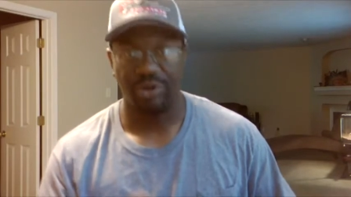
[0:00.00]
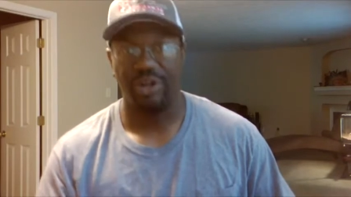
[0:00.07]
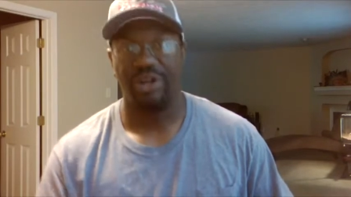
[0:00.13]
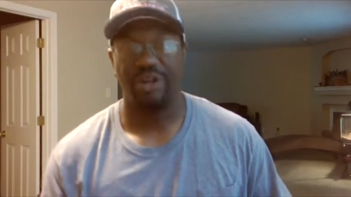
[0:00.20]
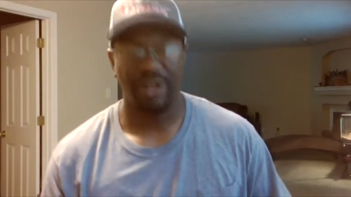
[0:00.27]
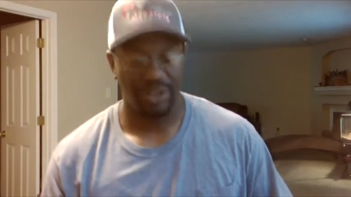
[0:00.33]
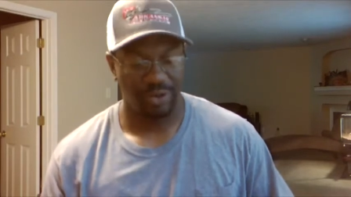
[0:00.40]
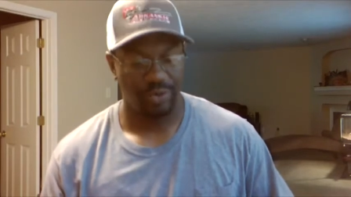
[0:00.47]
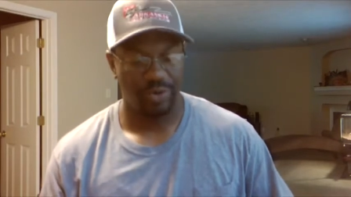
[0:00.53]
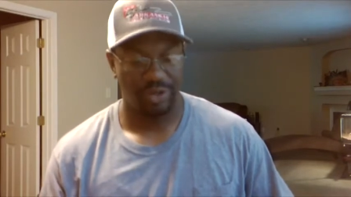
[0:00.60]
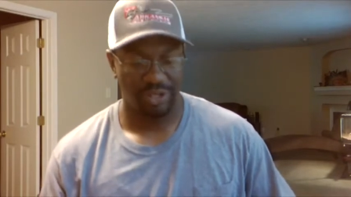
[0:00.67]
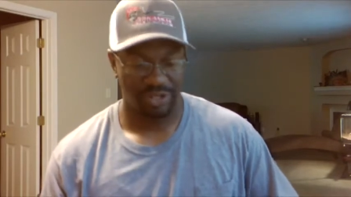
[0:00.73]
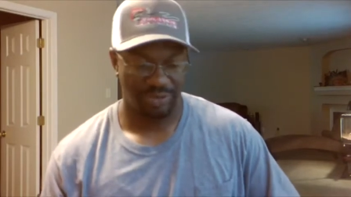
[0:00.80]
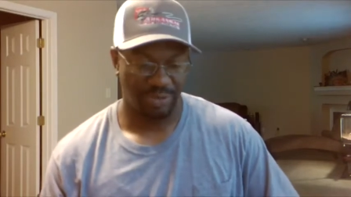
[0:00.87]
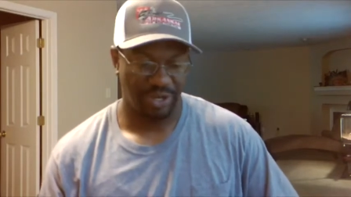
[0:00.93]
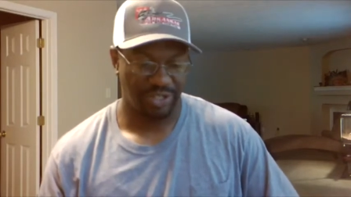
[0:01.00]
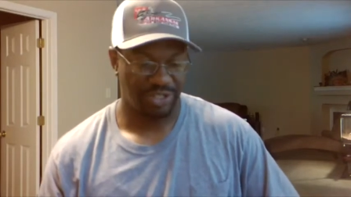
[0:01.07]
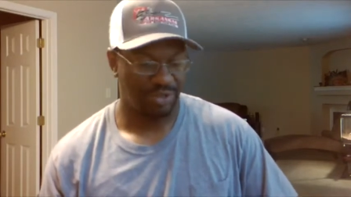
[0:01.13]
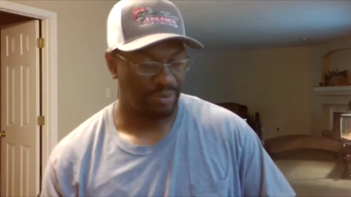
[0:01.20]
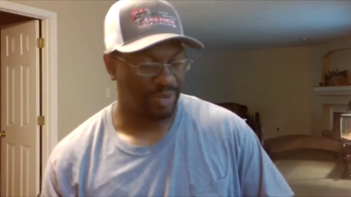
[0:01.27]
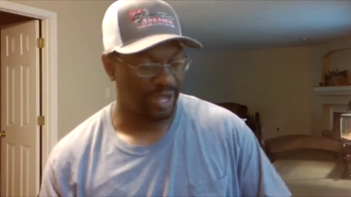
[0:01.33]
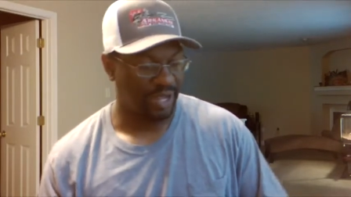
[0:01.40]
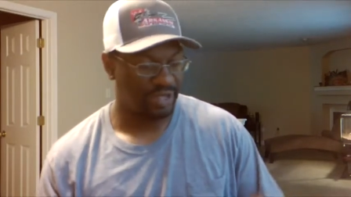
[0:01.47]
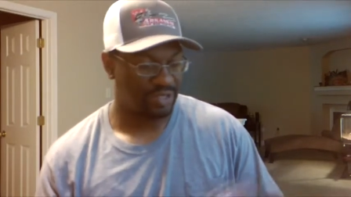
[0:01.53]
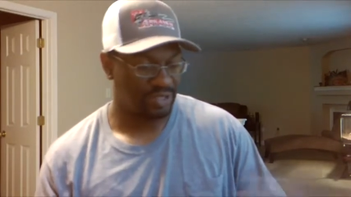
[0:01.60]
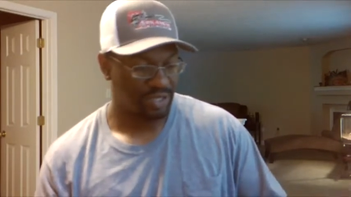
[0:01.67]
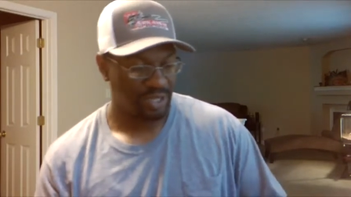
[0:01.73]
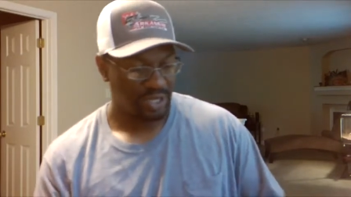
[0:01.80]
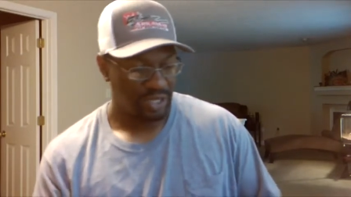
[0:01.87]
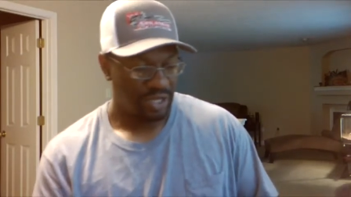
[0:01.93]
another one of these Monster Bass
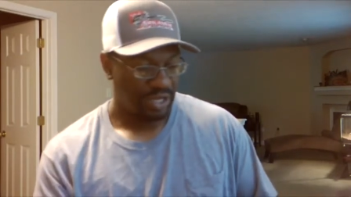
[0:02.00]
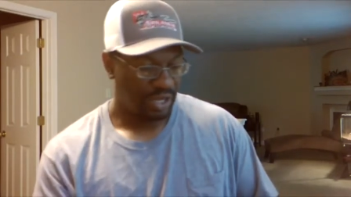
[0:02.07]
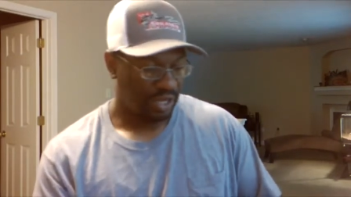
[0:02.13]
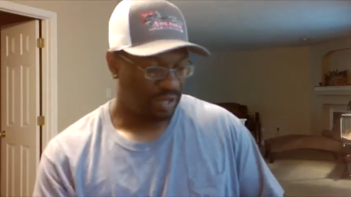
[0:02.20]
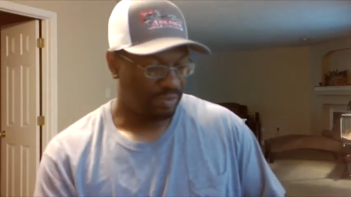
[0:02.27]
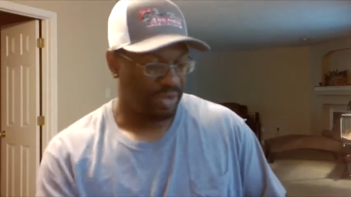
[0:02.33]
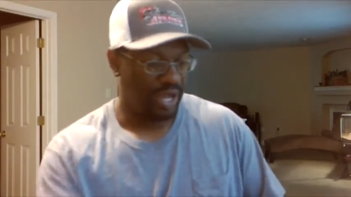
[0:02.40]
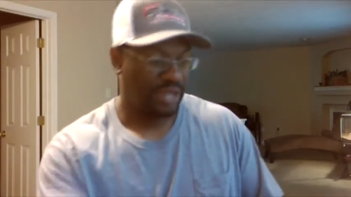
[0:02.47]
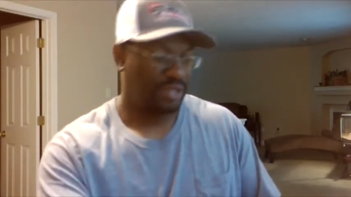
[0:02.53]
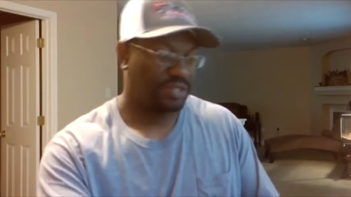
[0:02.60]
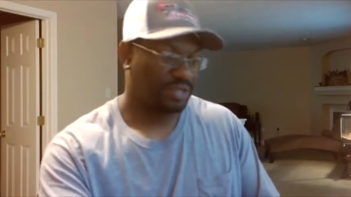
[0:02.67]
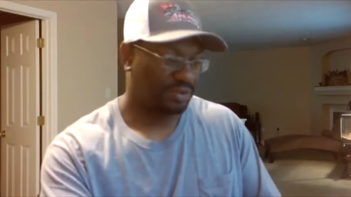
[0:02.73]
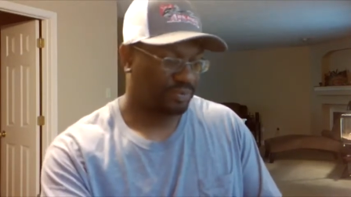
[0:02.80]
unboxing.